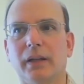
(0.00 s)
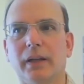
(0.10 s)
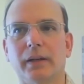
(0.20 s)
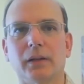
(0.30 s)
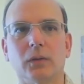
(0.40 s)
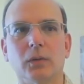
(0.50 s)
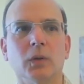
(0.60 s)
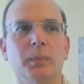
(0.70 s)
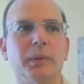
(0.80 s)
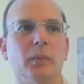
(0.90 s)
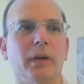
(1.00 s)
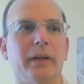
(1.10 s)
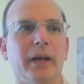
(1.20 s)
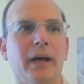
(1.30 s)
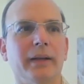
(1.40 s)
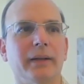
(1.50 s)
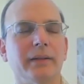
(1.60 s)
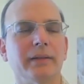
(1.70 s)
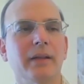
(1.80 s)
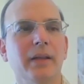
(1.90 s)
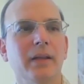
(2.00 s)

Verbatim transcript: like in a group and whatnot, and